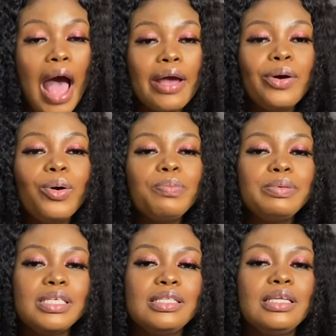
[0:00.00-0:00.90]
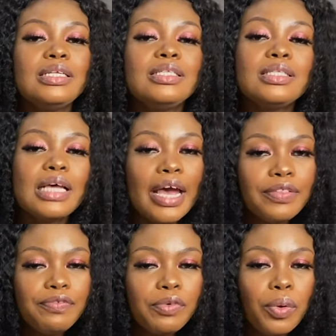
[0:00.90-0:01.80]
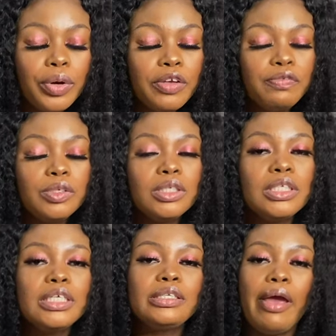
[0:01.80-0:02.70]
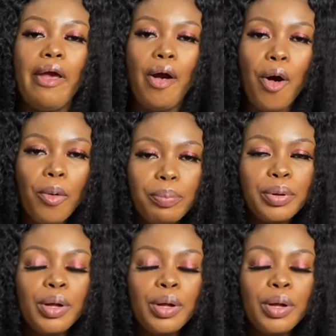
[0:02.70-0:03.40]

I hope it's insightful. If you need help